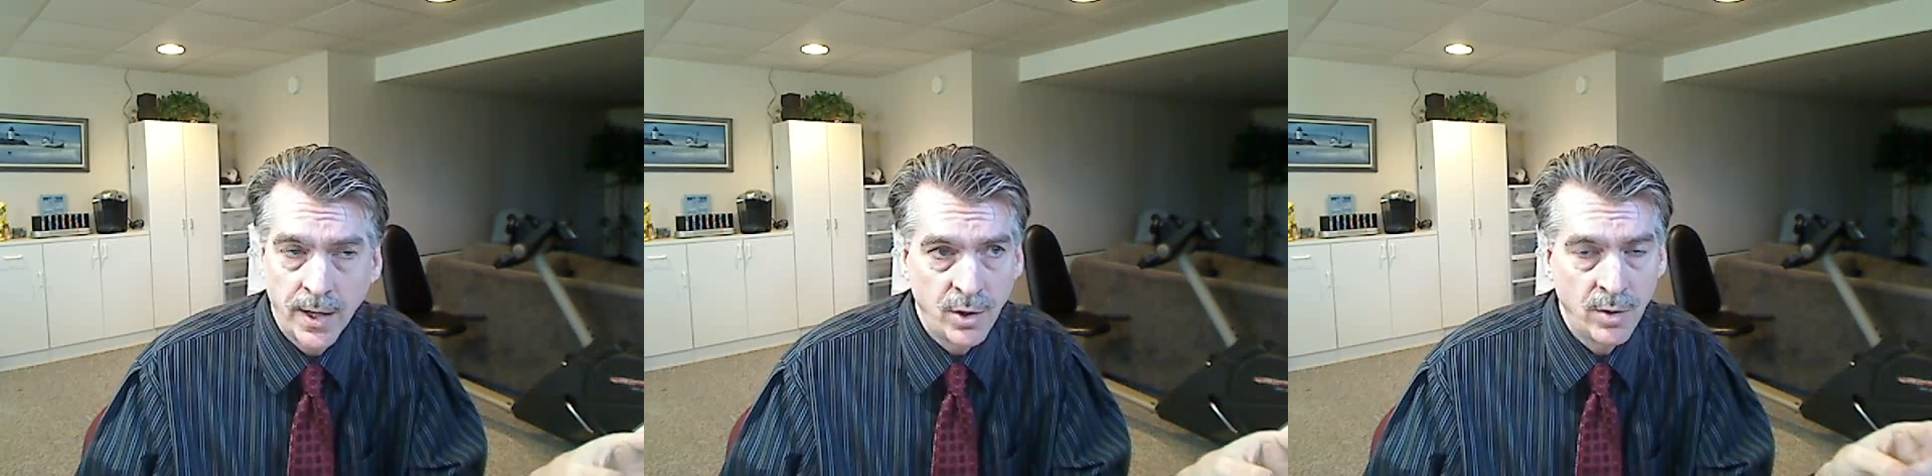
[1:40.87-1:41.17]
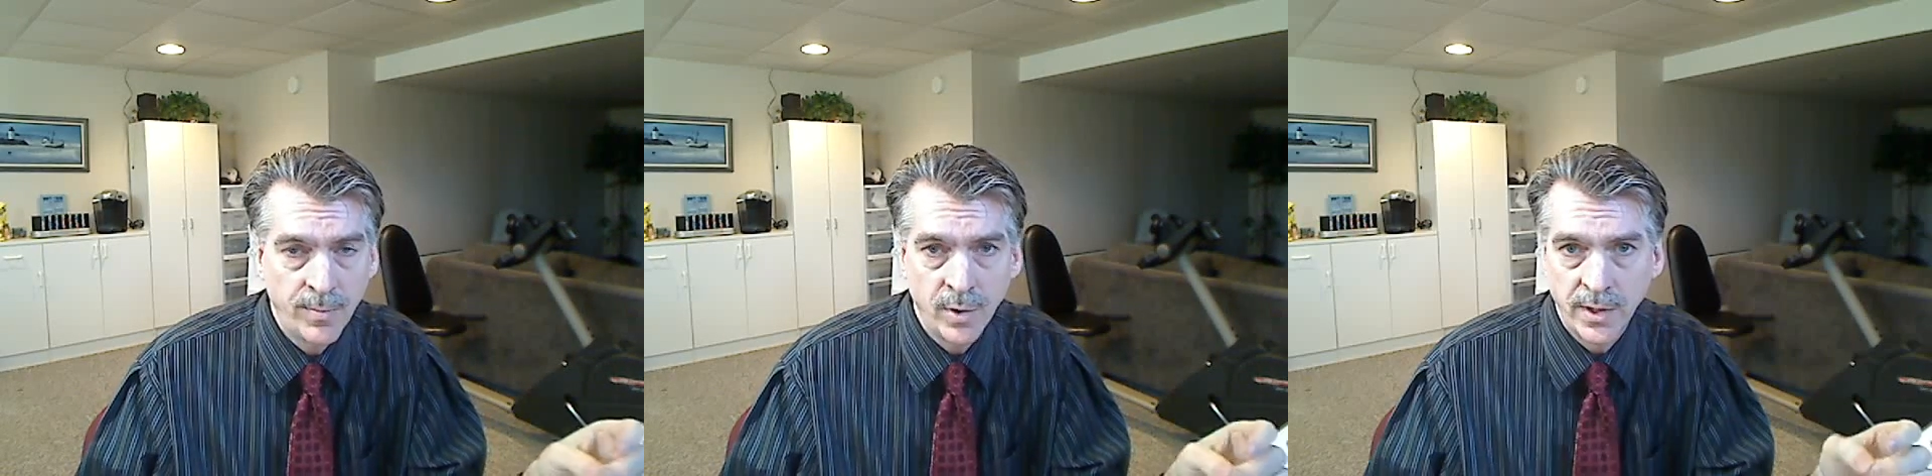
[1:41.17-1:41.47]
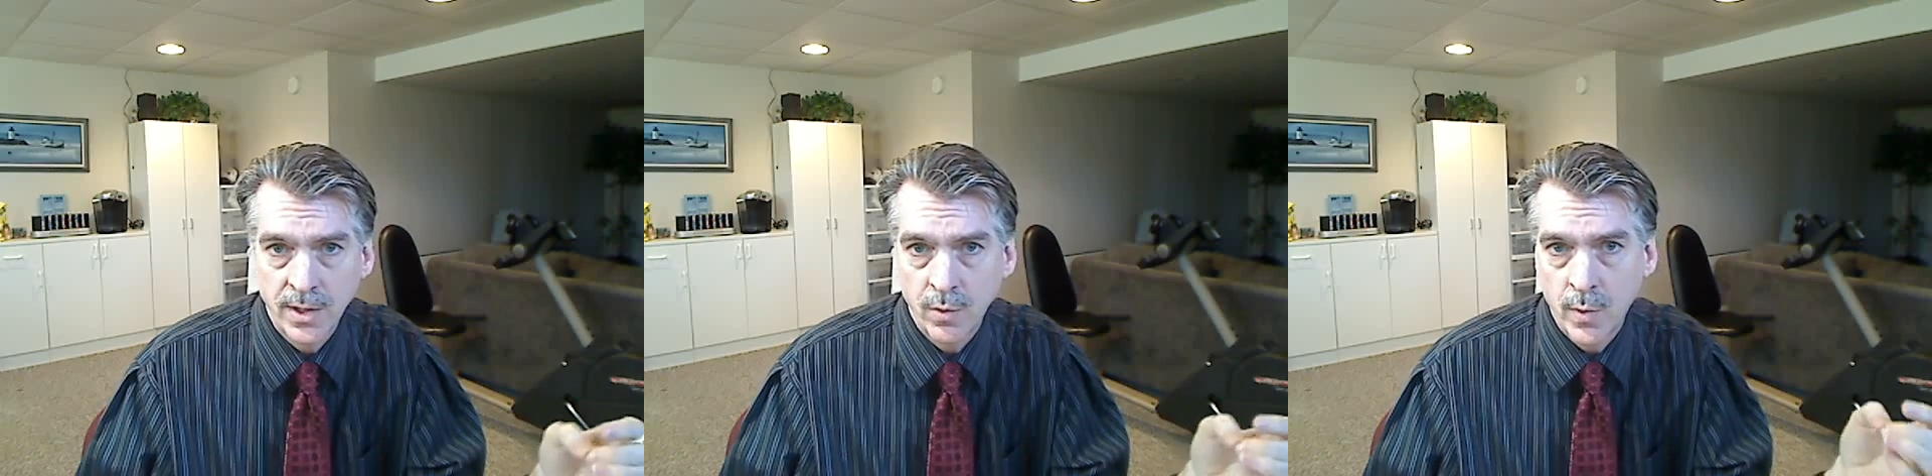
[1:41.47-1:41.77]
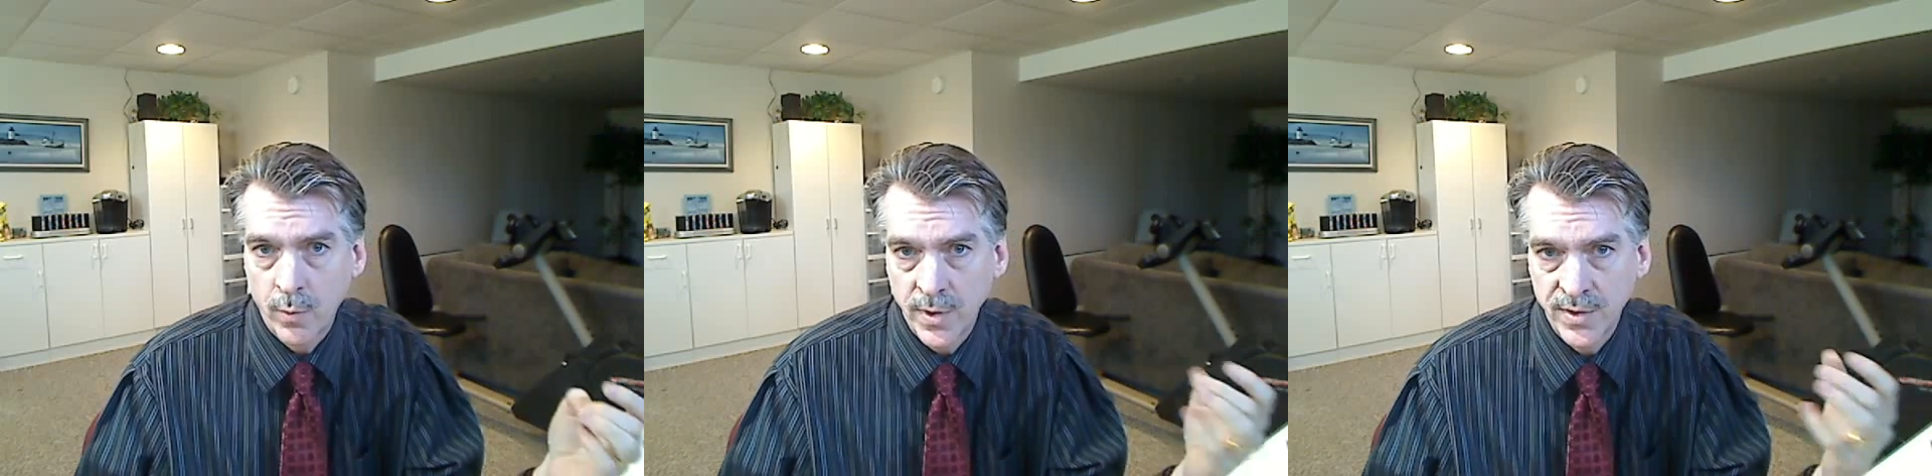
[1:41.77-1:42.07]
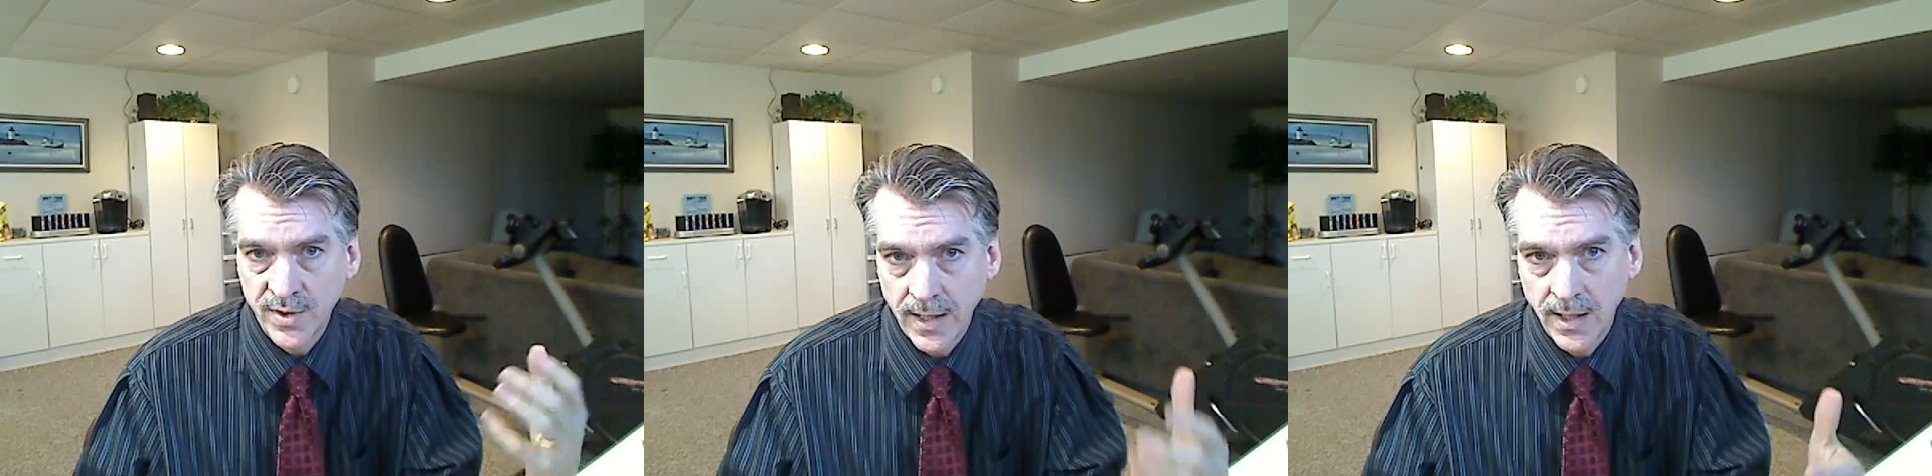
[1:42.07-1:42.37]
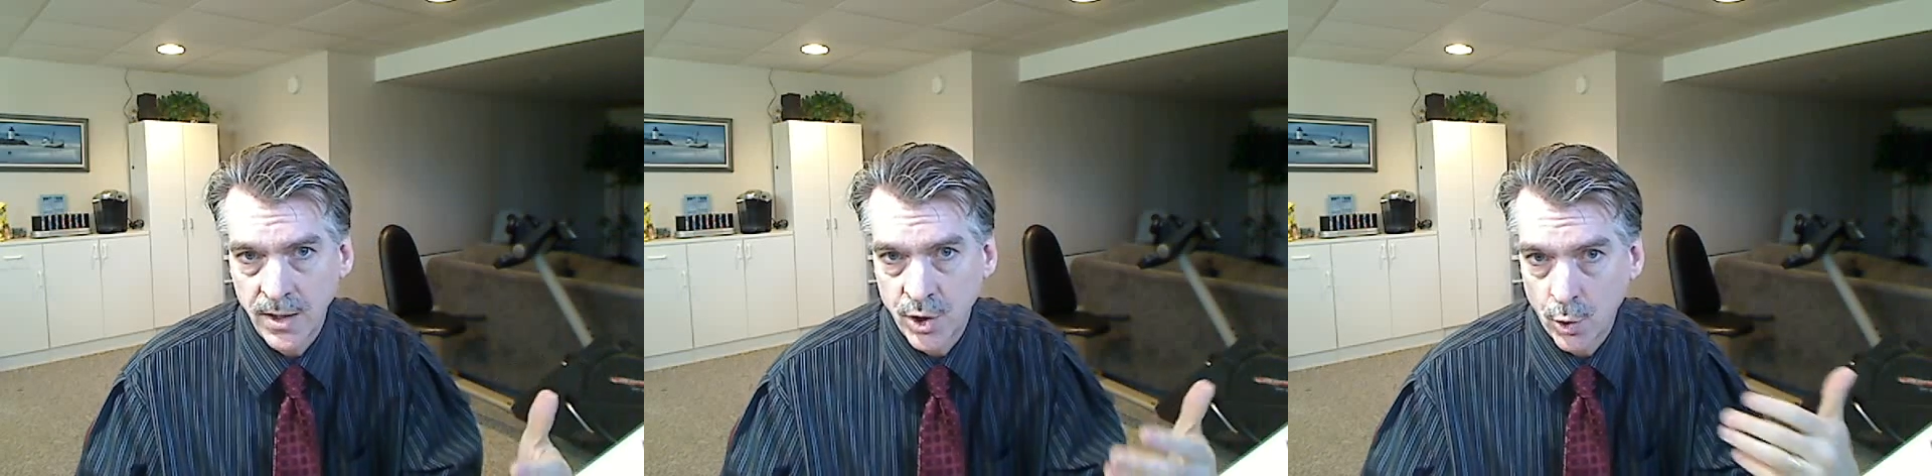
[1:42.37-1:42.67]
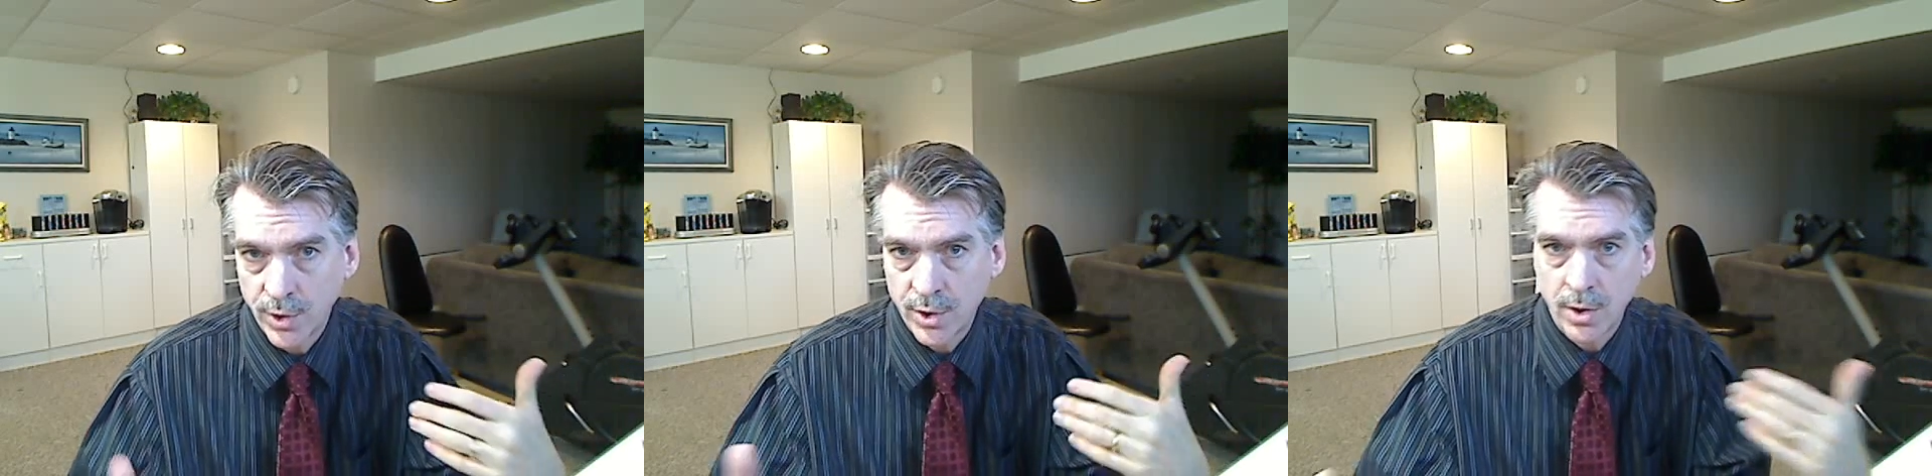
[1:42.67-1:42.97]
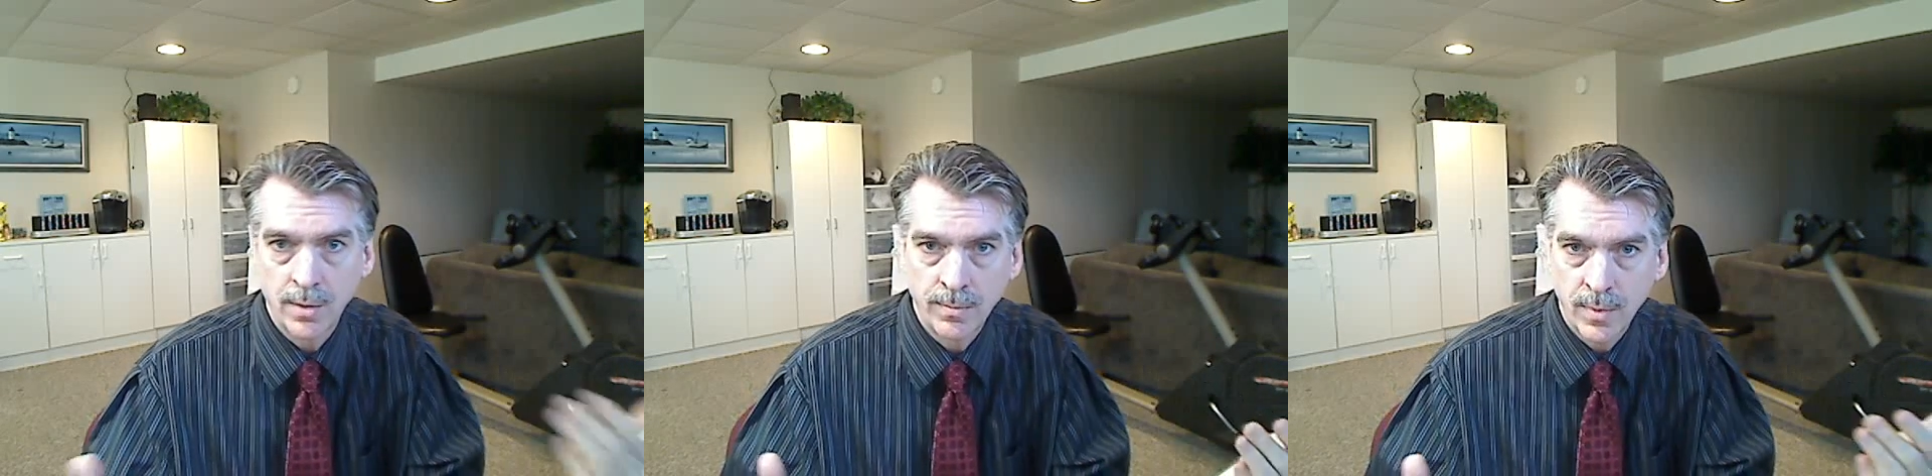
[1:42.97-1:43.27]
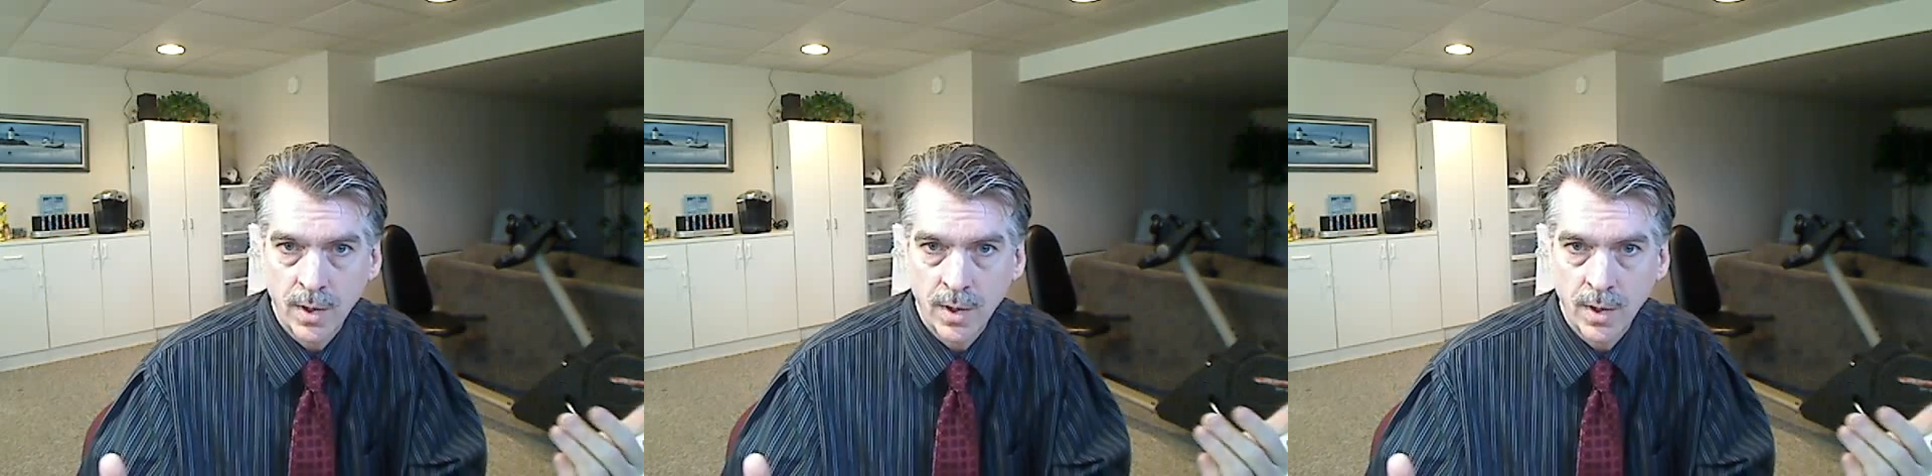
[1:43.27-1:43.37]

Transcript: your ability to withstand short-term